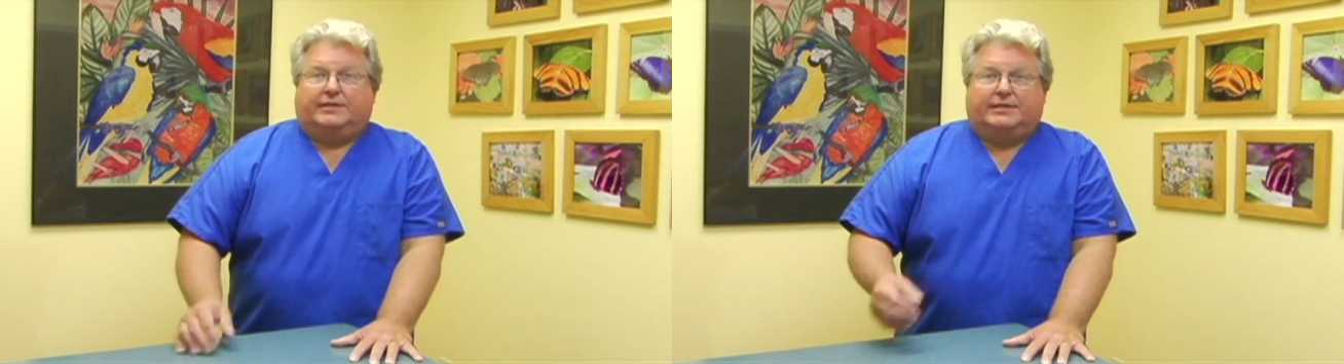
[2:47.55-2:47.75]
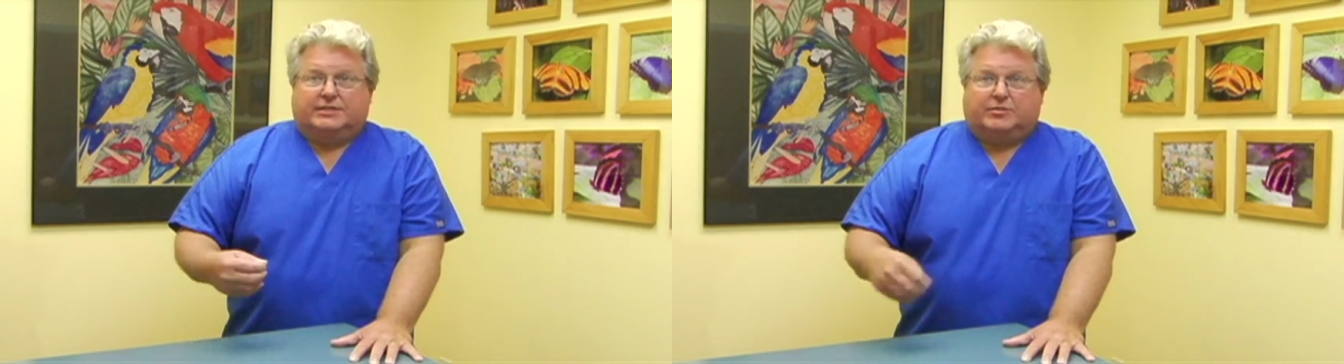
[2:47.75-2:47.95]

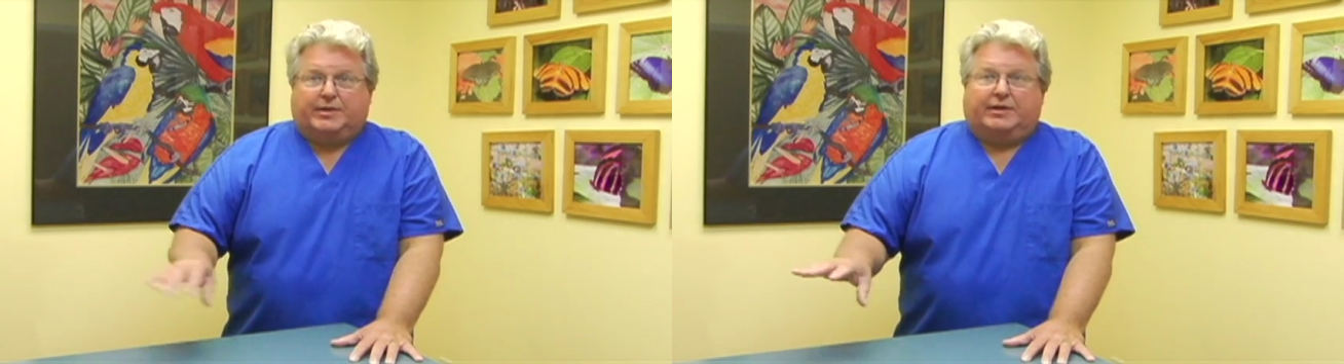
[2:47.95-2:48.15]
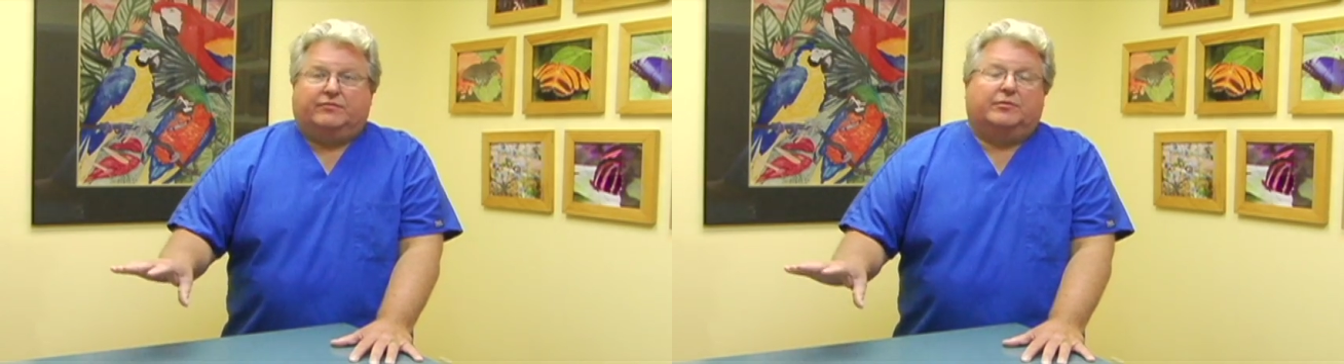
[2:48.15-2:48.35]
to
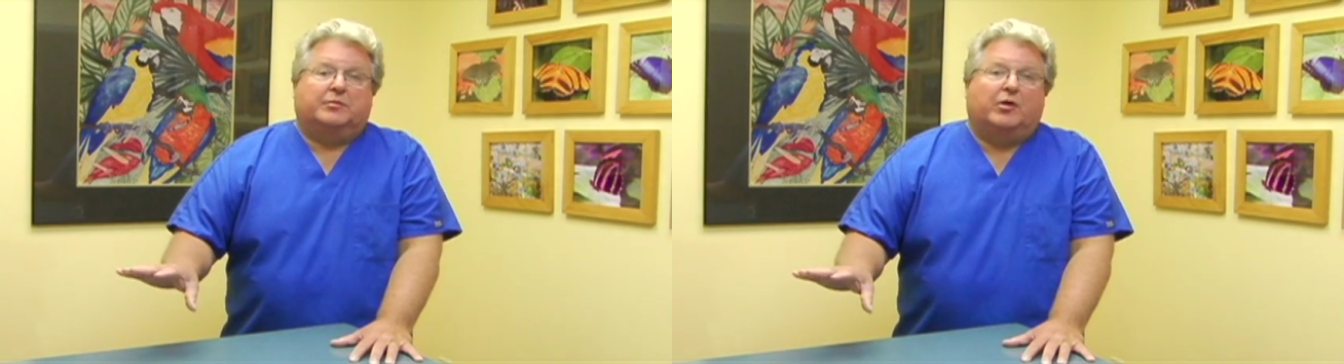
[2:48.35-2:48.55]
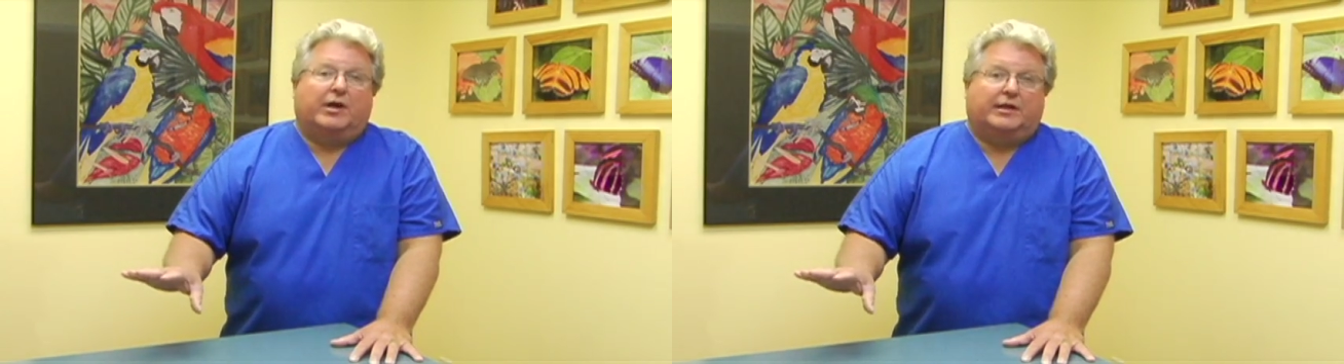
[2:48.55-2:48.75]
dissipate from
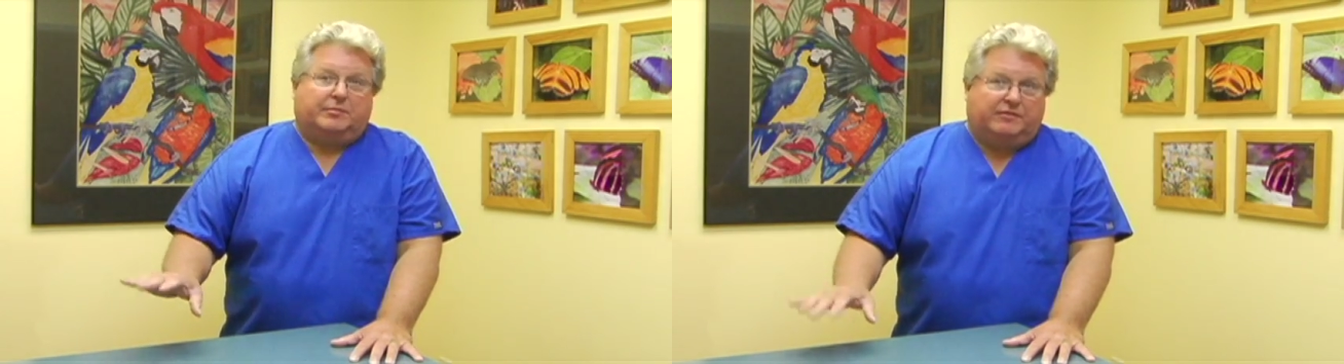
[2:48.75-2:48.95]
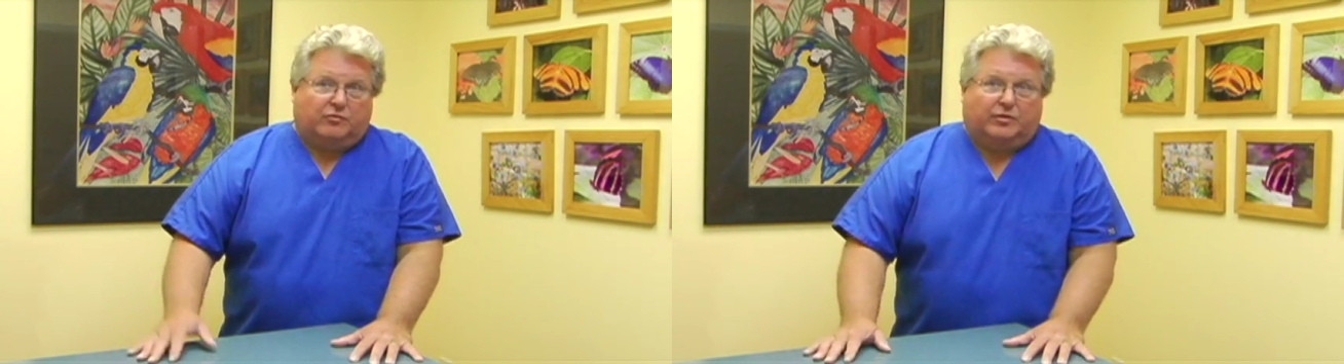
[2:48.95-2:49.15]
the body
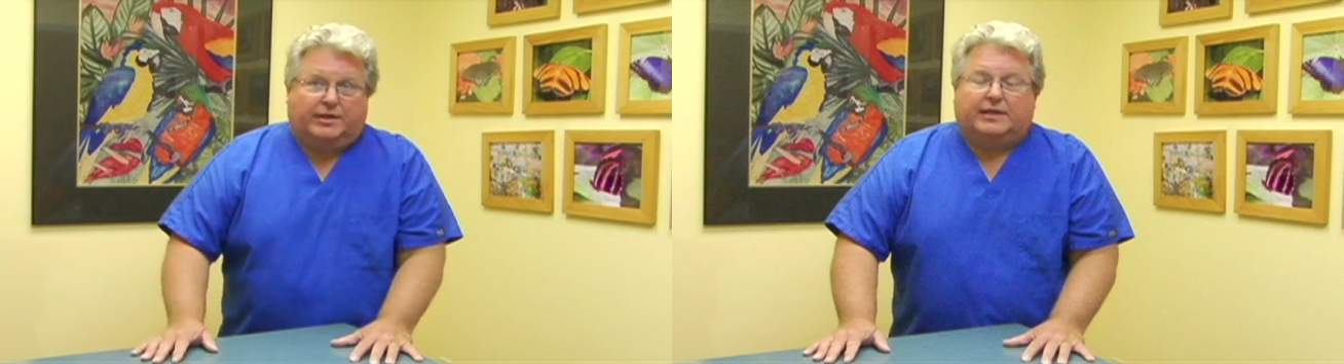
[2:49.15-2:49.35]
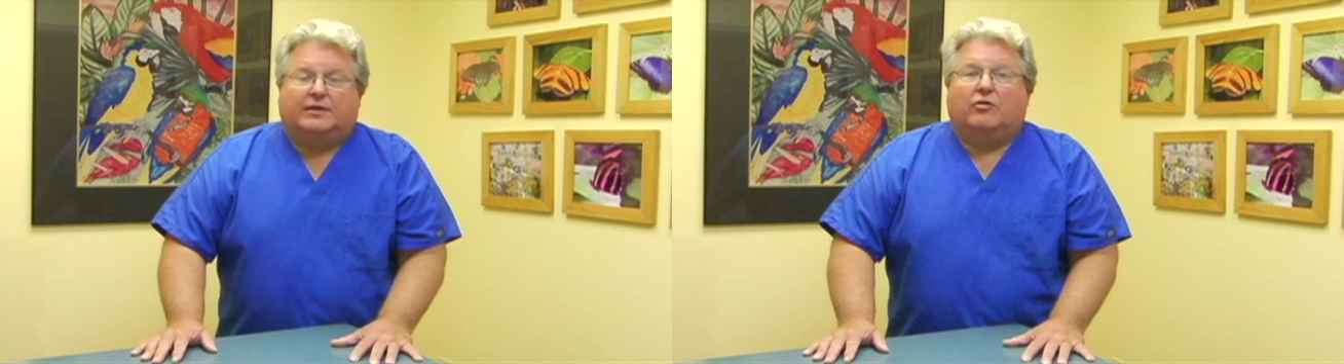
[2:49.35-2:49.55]
before
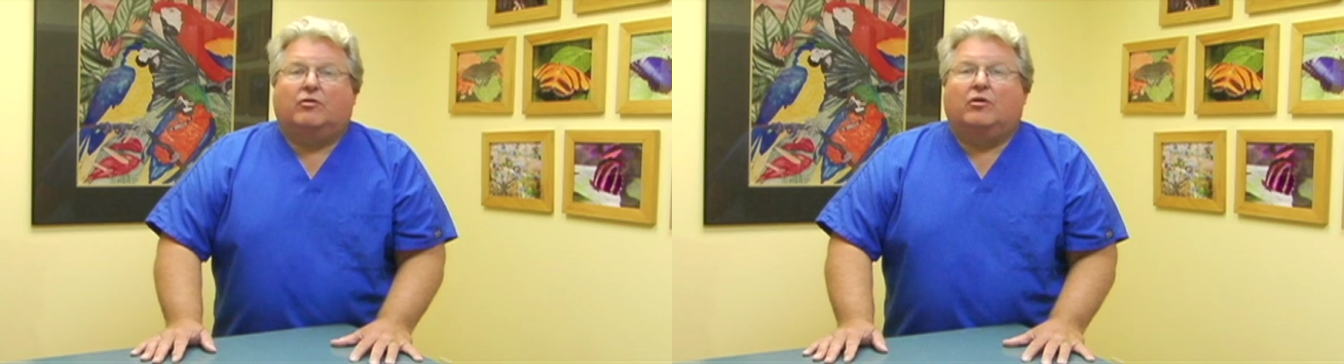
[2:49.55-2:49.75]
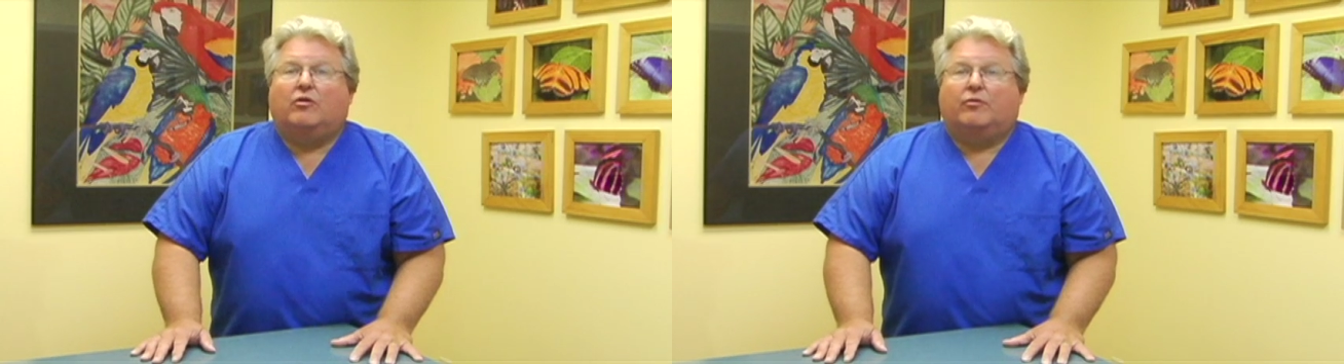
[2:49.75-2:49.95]
they can
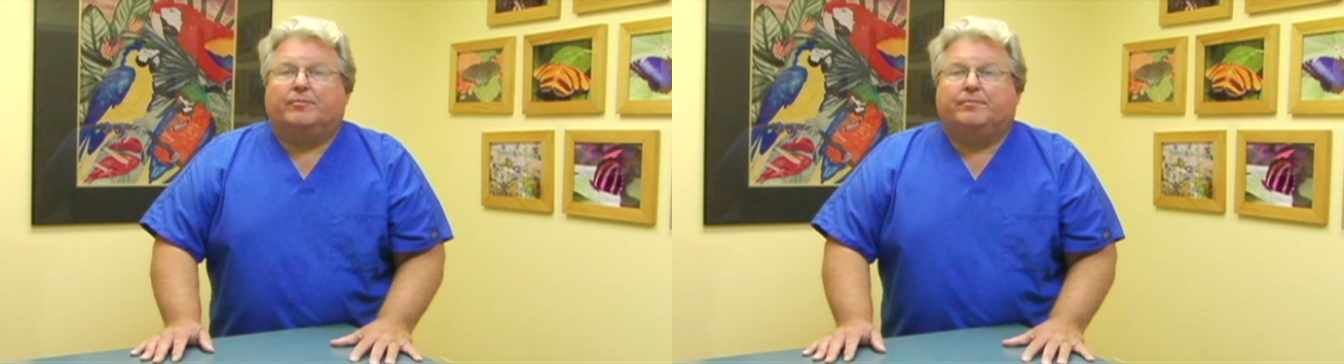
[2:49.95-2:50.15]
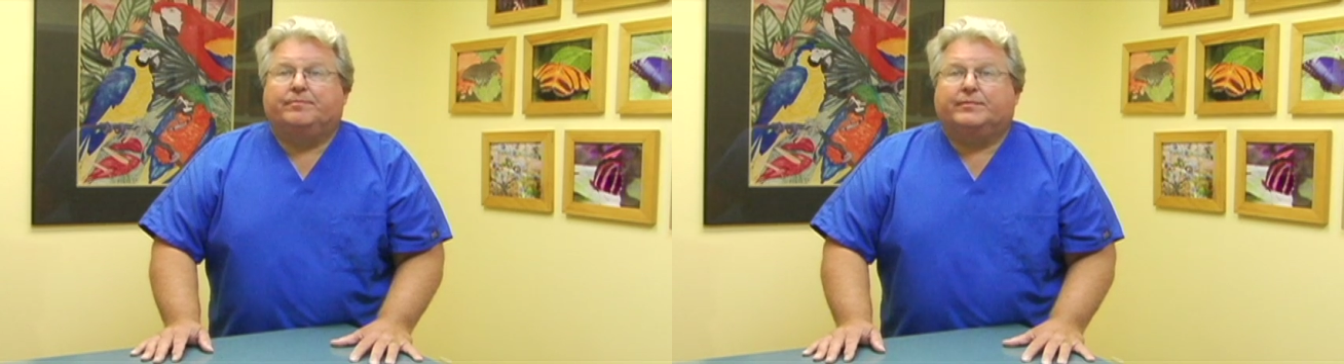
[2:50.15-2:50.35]
go home.